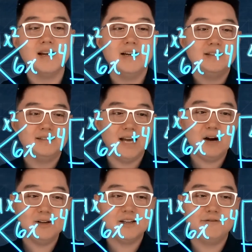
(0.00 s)

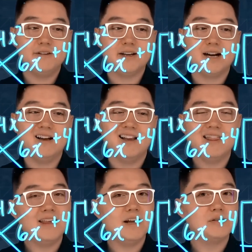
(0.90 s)
Now we can figure out
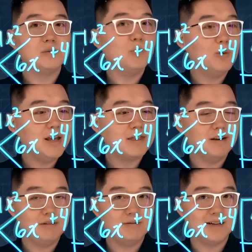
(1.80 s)
this width of
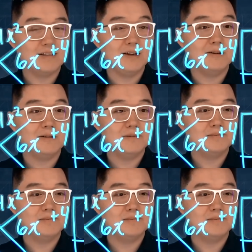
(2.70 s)
the rectangle.